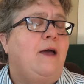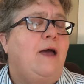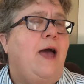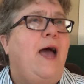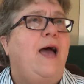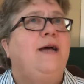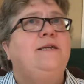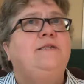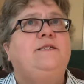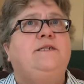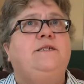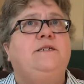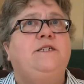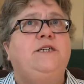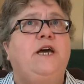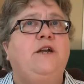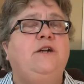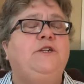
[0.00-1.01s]
As
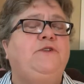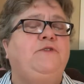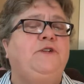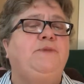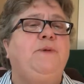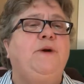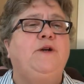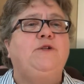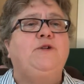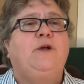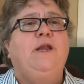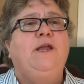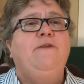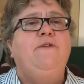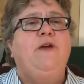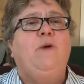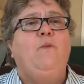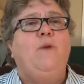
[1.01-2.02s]
Centers for Spiritual
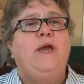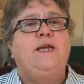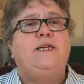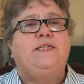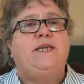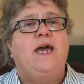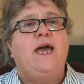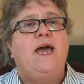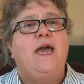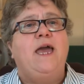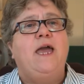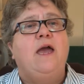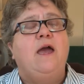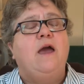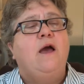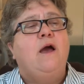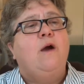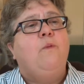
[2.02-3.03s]
Living, we say
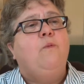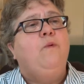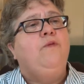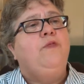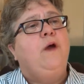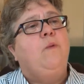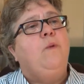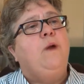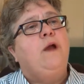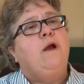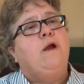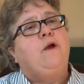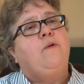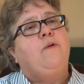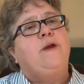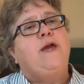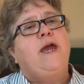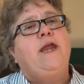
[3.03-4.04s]
that we are
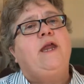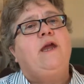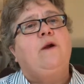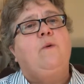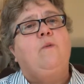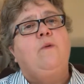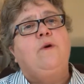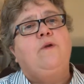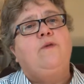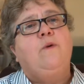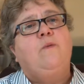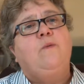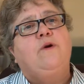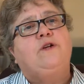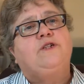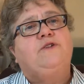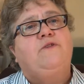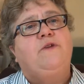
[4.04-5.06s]
creating a world that
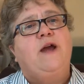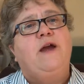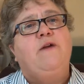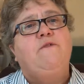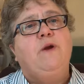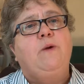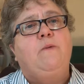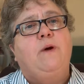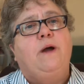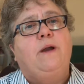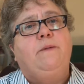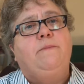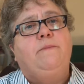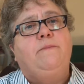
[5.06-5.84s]
works for everyone.